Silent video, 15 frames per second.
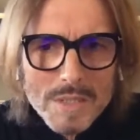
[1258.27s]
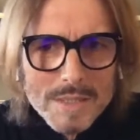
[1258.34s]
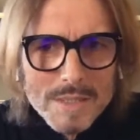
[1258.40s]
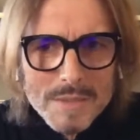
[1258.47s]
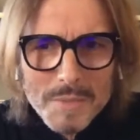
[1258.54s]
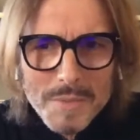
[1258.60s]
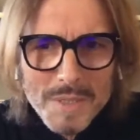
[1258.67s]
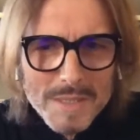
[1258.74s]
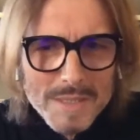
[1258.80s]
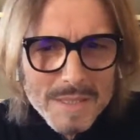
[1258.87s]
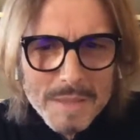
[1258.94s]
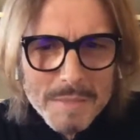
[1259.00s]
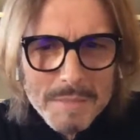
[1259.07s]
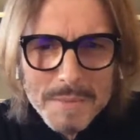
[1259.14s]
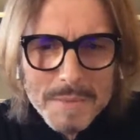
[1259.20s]
it's really
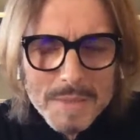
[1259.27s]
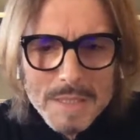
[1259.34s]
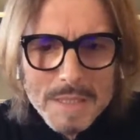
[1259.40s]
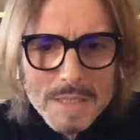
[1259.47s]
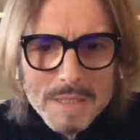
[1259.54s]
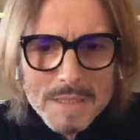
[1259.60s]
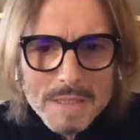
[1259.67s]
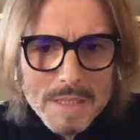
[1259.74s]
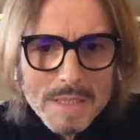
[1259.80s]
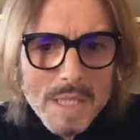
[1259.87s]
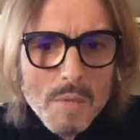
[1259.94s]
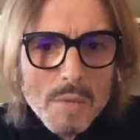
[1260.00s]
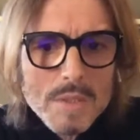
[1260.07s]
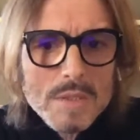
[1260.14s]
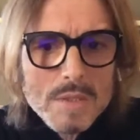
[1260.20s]
deep in
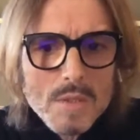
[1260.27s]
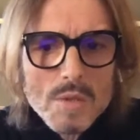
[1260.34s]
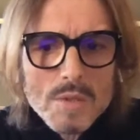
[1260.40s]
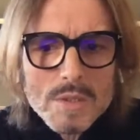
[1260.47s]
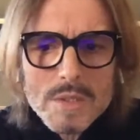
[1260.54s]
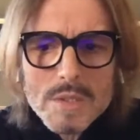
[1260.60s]
our souls,